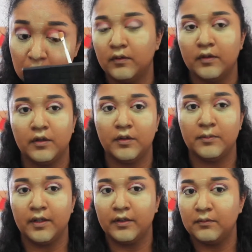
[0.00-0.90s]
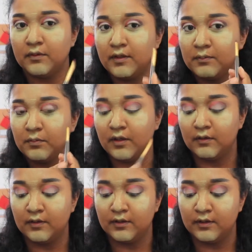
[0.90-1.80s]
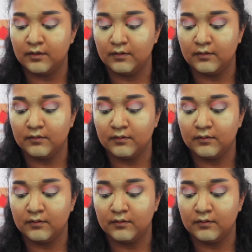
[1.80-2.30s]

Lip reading: I'm gonna go back in with that brown and then